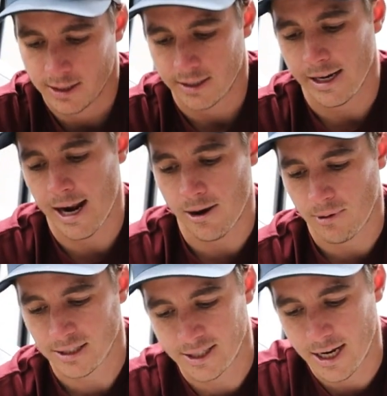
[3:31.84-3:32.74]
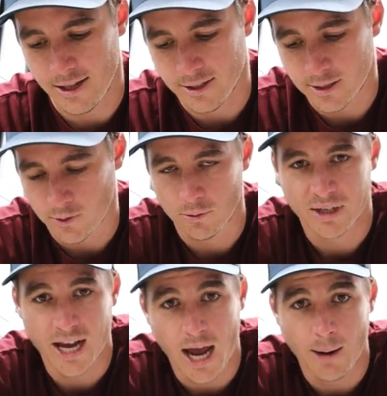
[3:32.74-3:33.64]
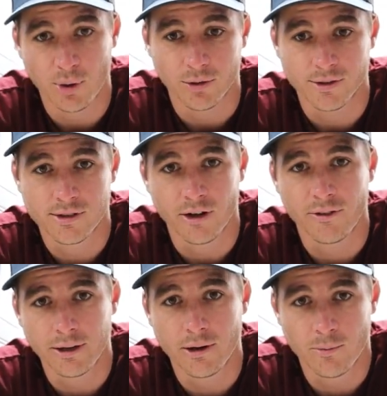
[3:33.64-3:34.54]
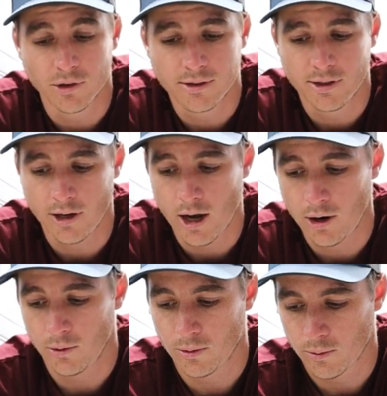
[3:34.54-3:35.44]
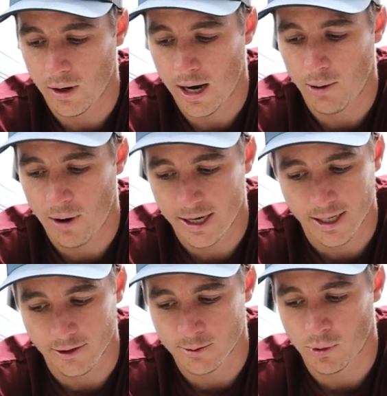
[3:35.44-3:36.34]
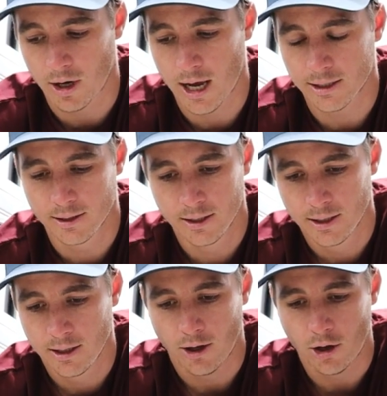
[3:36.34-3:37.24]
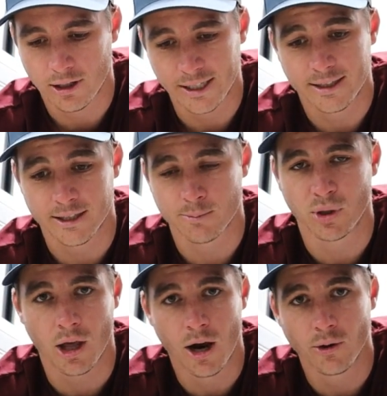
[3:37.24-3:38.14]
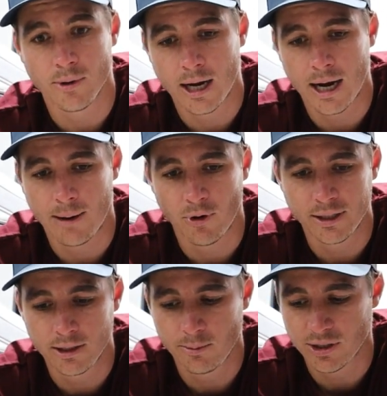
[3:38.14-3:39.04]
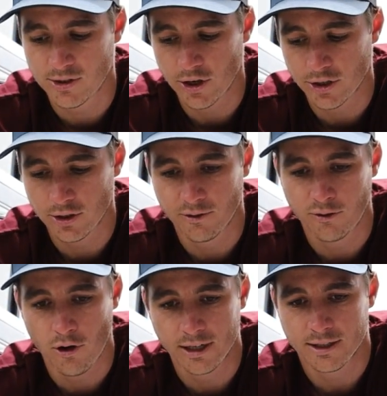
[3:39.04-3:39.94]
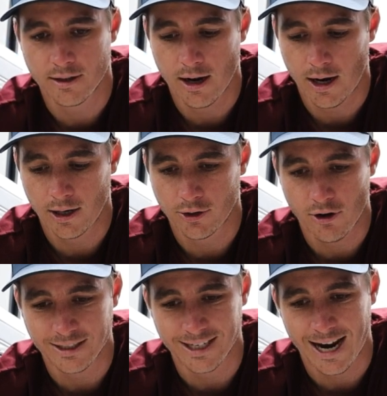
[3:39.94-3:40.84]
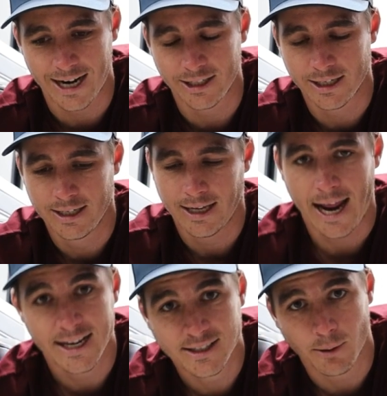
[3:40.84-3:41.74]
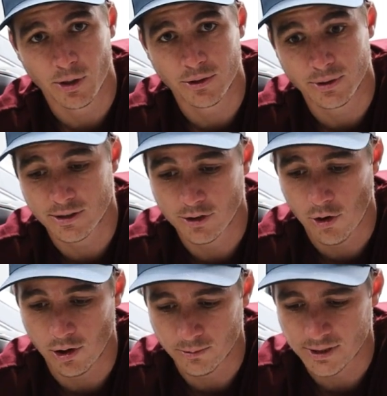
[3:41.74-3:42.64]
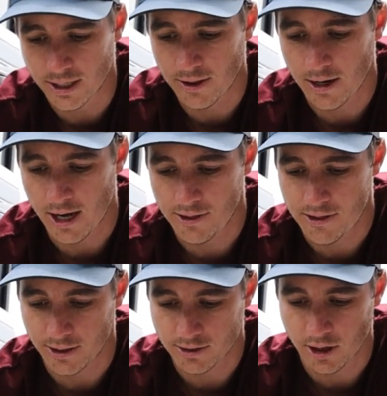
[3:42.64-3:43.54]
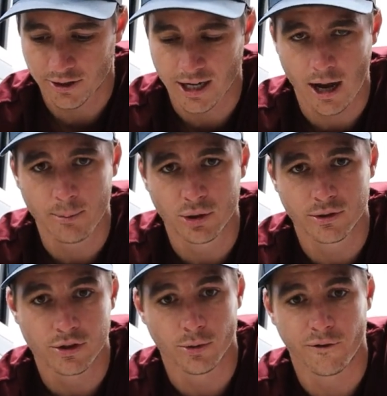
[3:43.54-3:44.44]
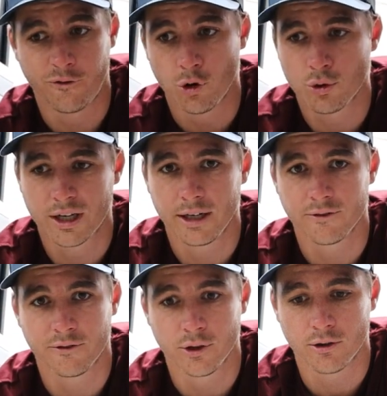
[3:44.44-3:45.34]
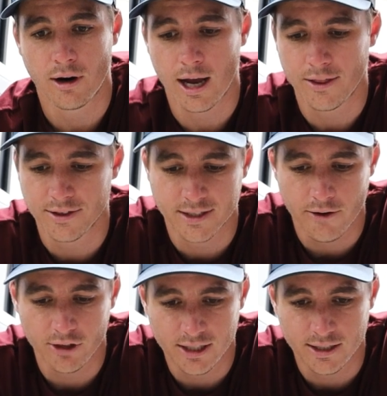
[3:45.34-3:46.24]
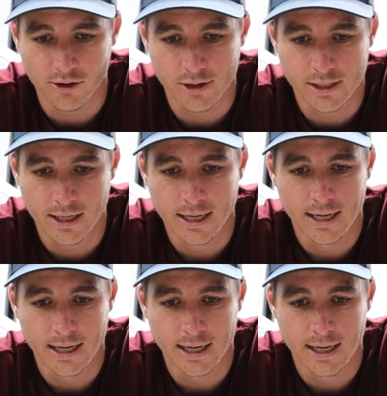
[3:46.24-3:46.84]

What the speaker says: Now, once again, this is from CARBUILDERS, so if anyone wants to know where to get this product, I'll link this below. I did a bit of searching to find guys that had it, and someone to install it was the other hard thing. So CARBUILDERS do a full kit for the 70 series,